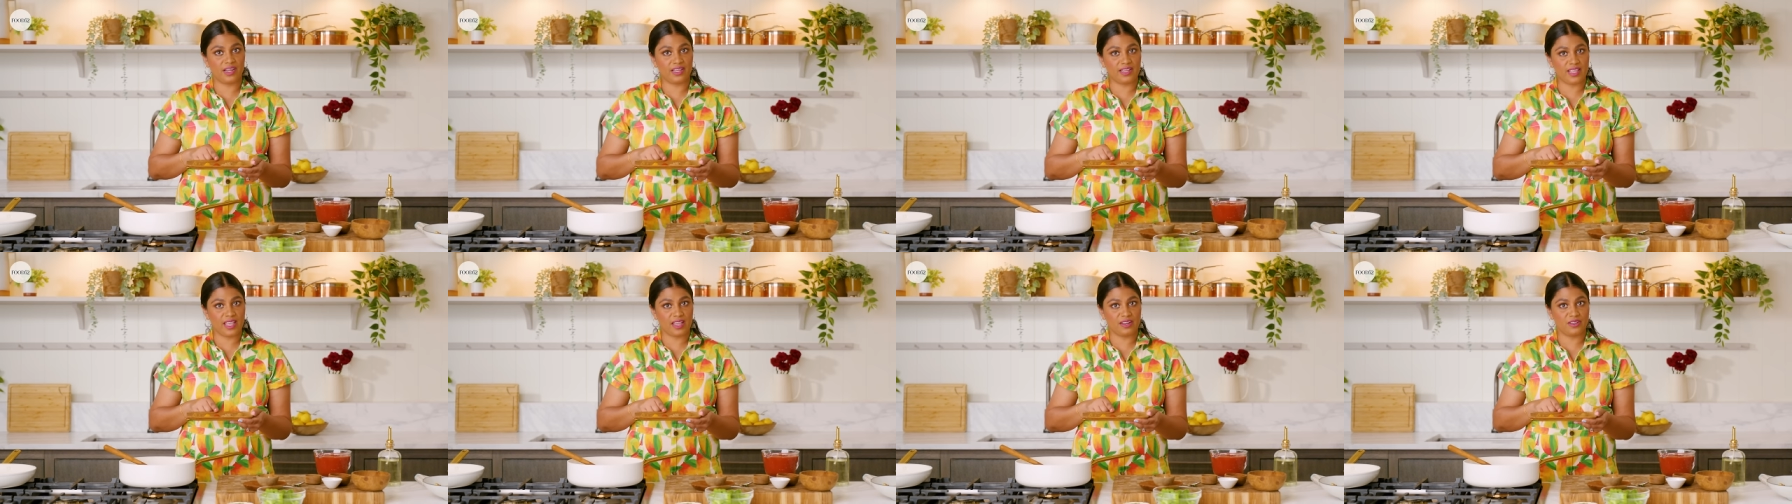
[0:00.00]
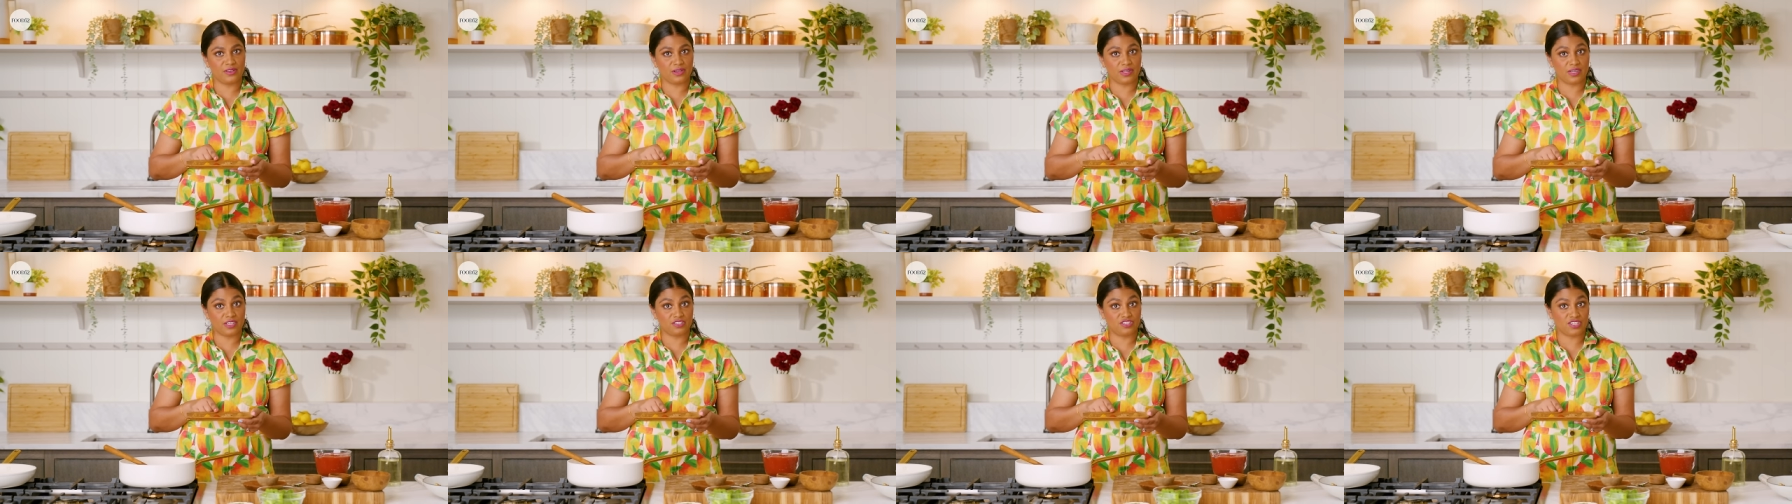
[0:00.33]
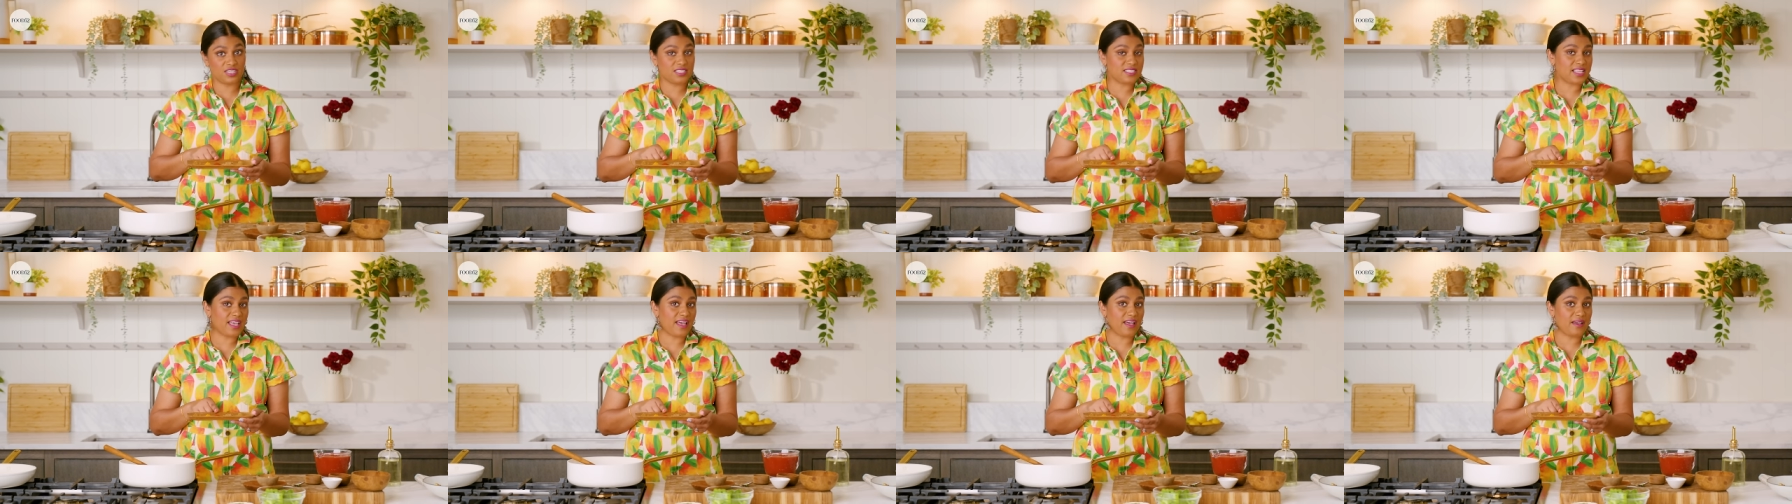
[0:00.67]
Again, you can
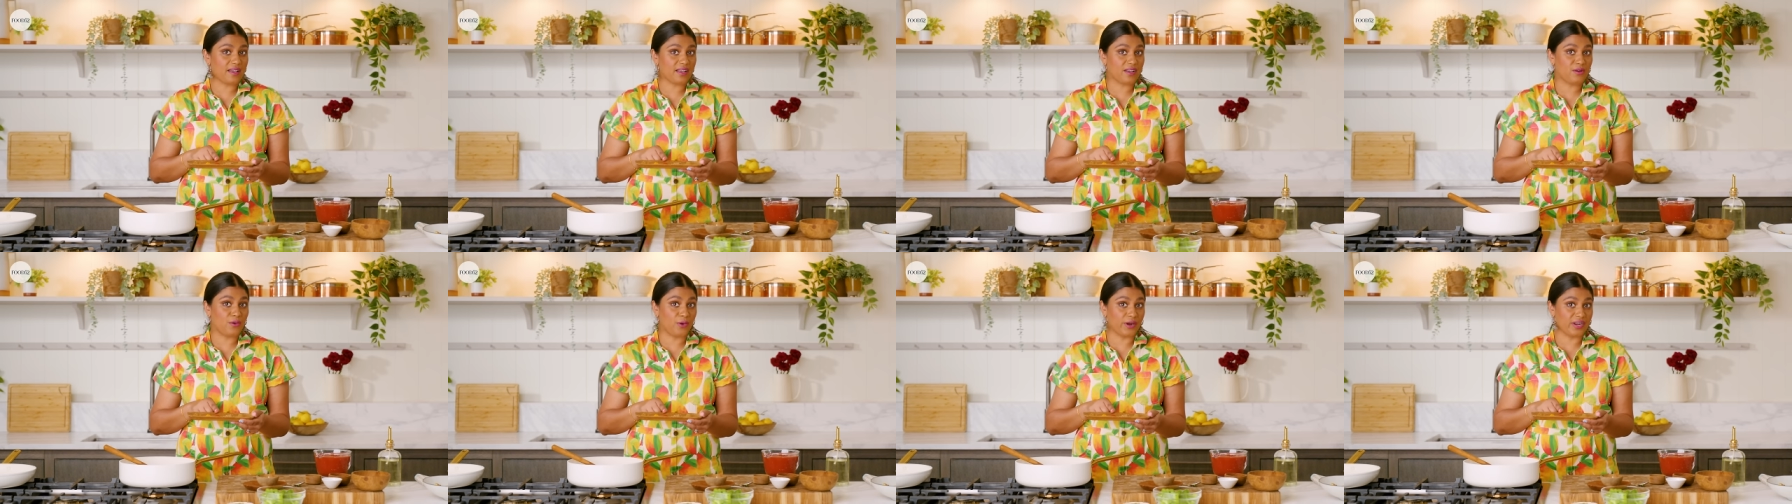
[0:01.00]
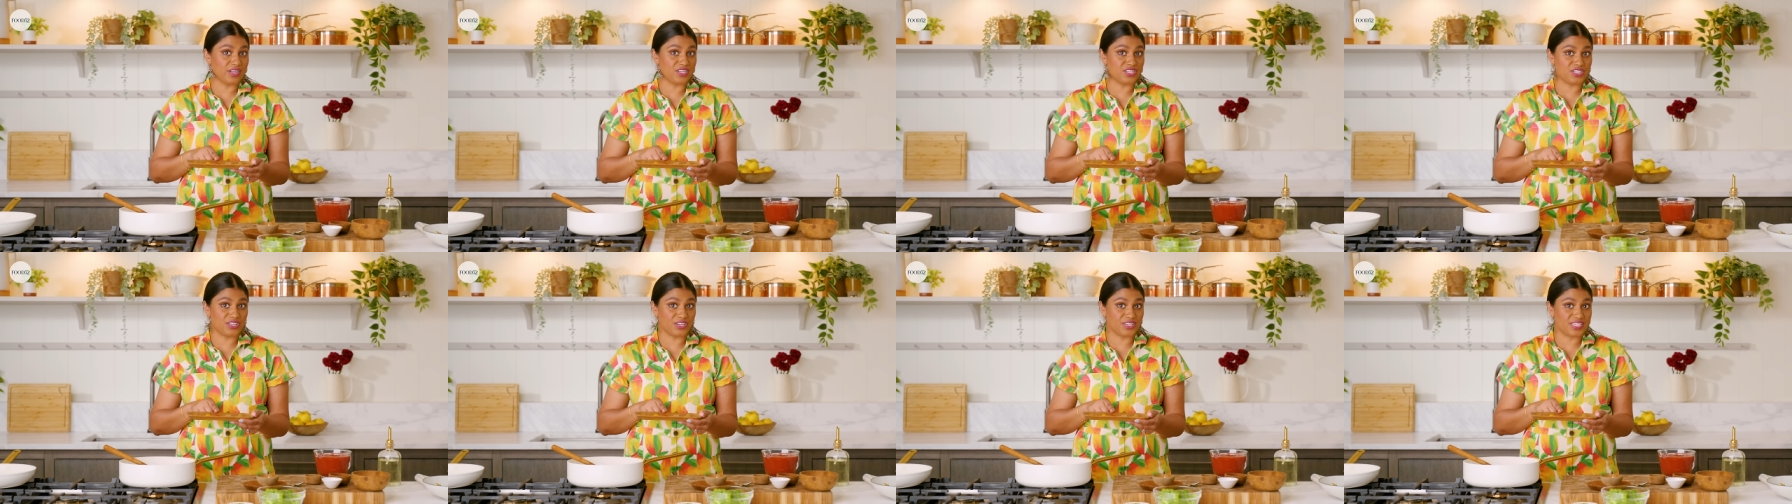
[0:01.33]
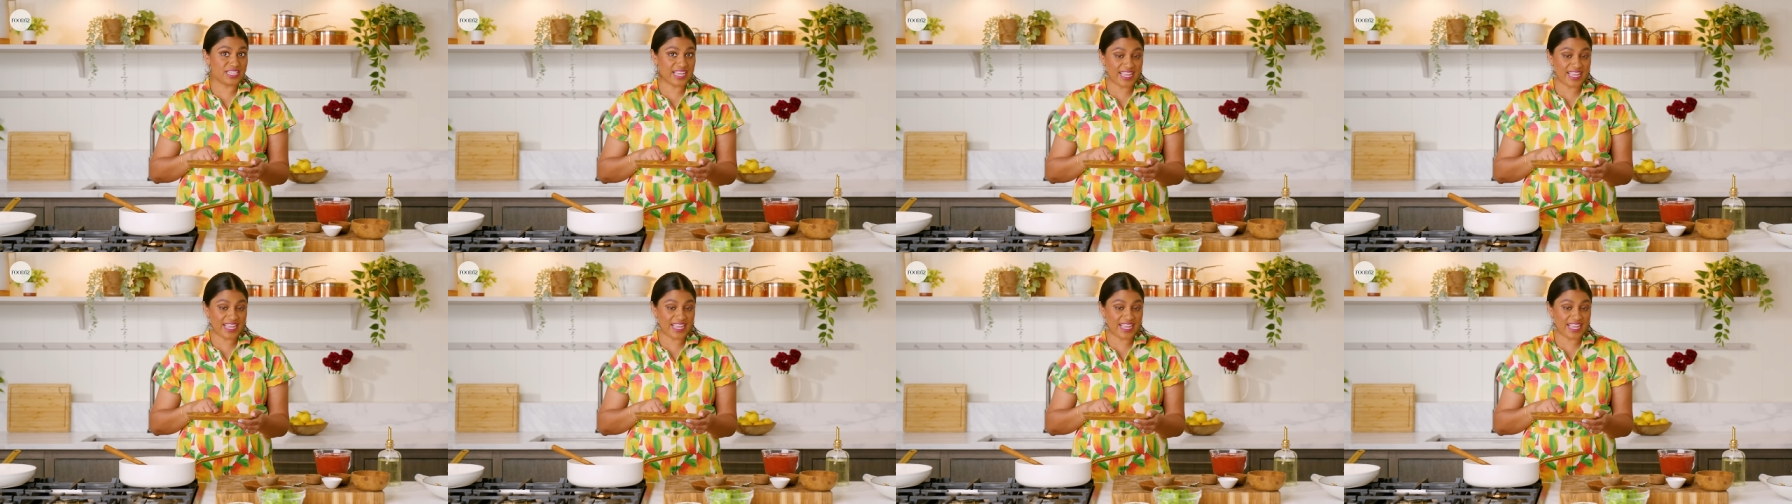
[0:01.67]
adjust that according to your